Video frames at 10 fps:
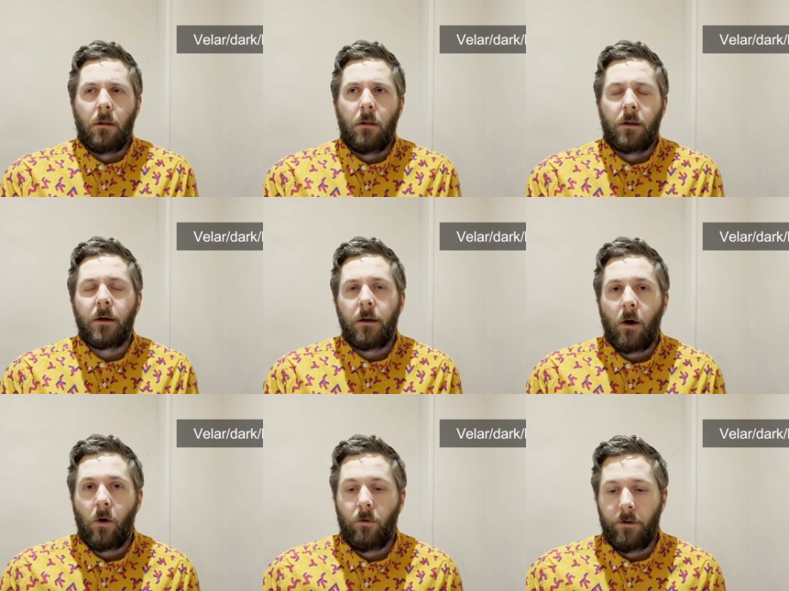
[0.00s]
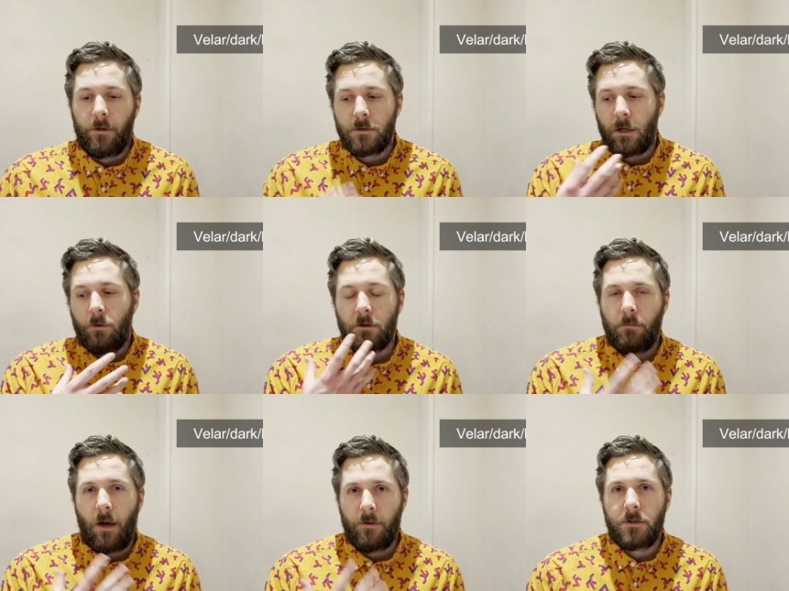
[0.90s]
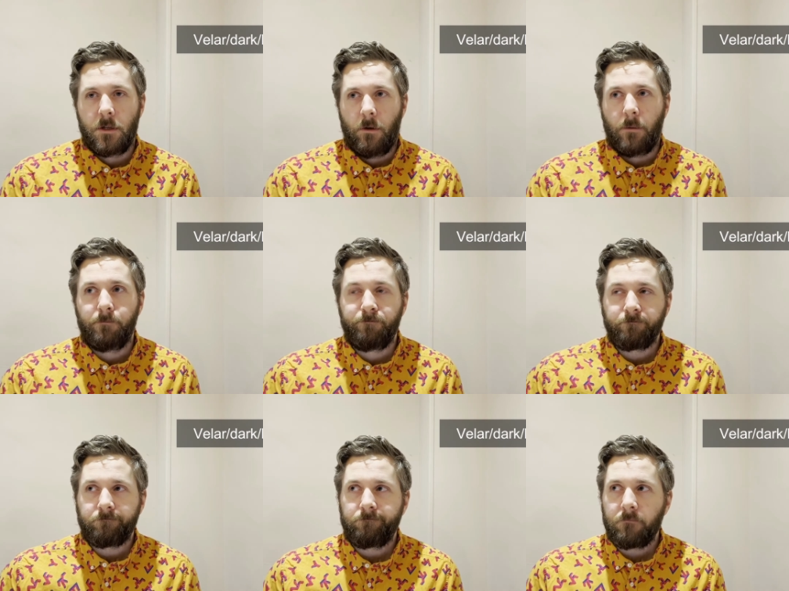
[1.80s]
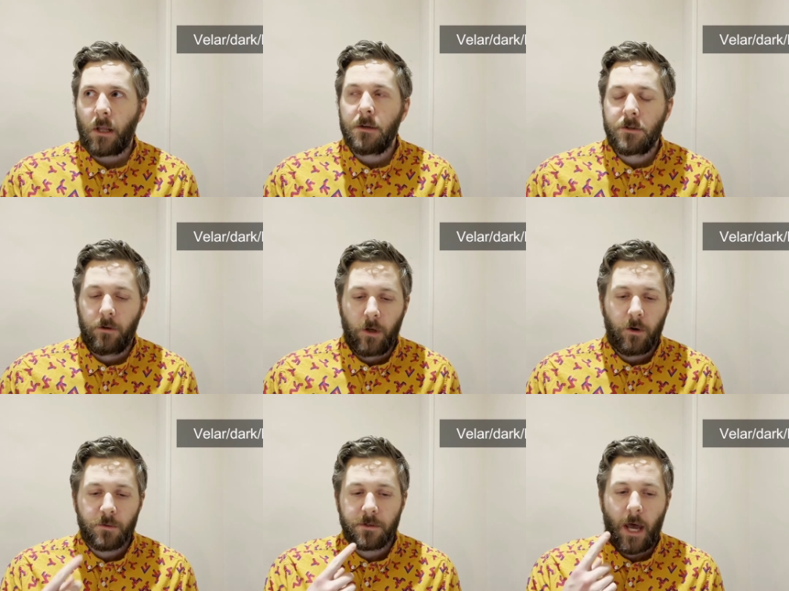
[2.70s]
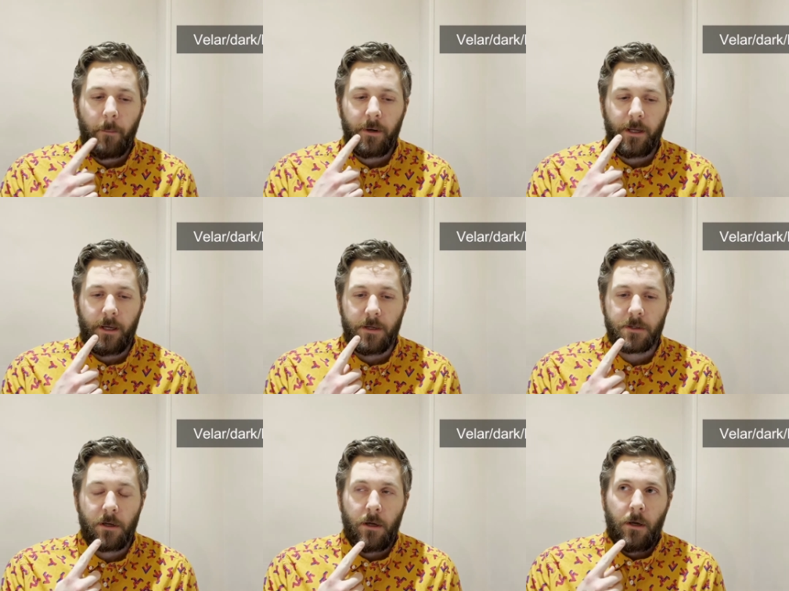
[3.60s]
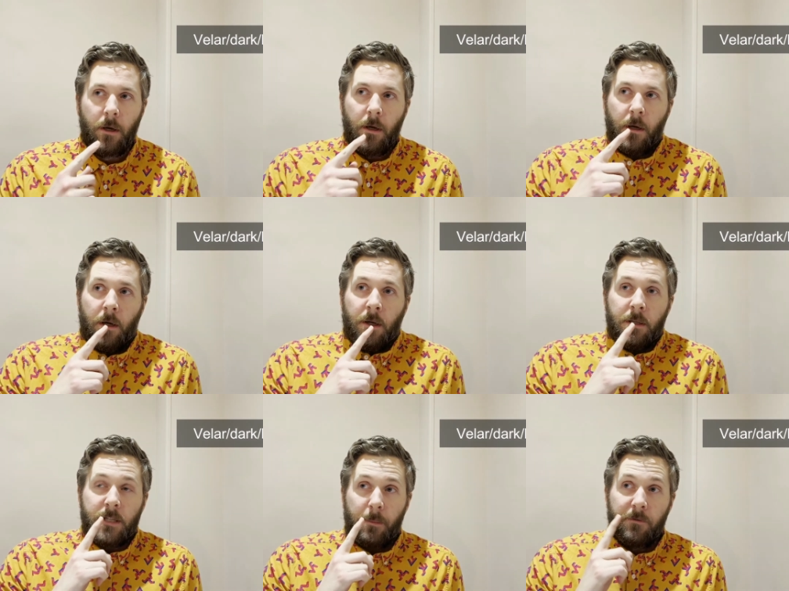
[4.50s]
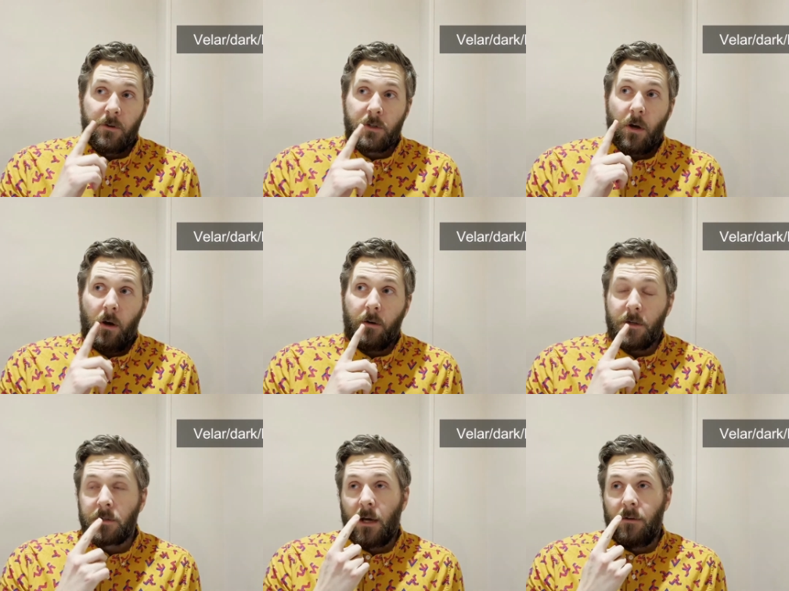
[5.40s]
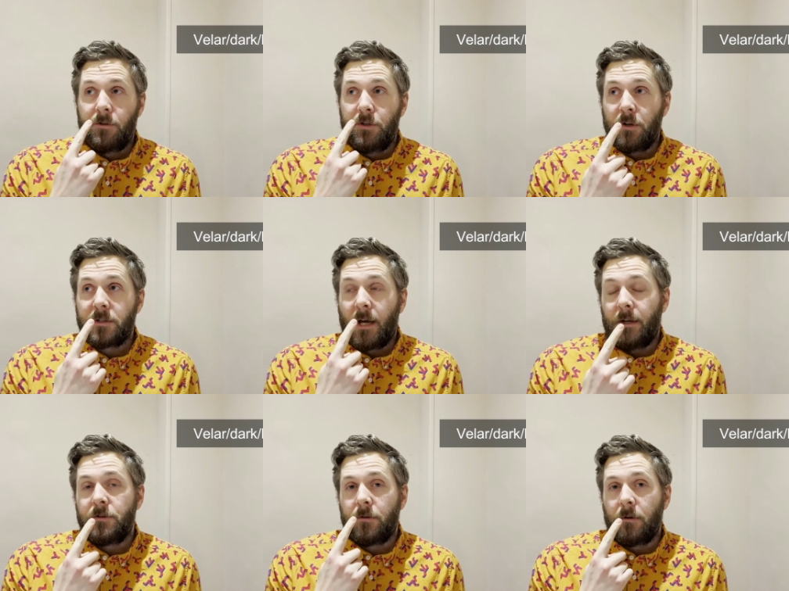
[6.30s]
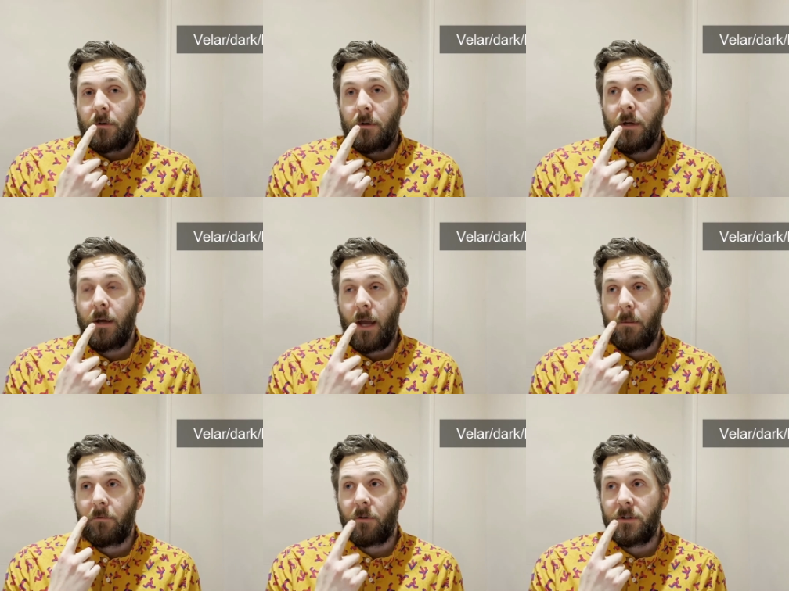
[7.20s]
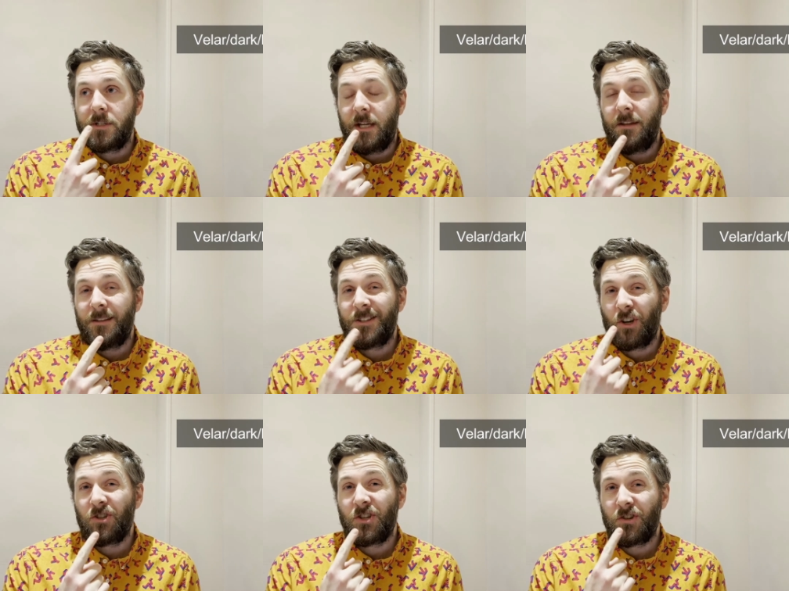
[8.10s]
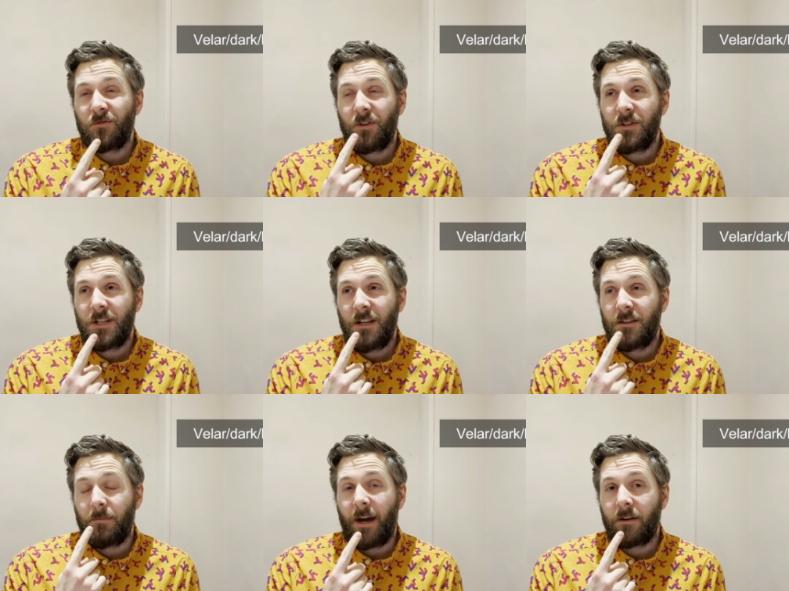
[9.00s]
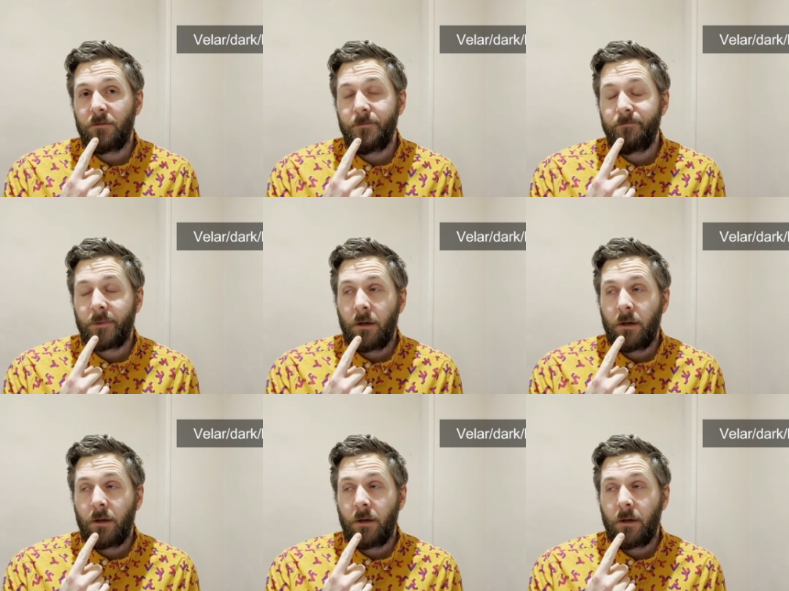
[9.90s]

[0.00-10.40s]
and kind of hold it and see what your mouth is doing. So you'll notice what's happening is the tip of your tongue is kind of just at your front teeth, touches your front teeth, the back of them.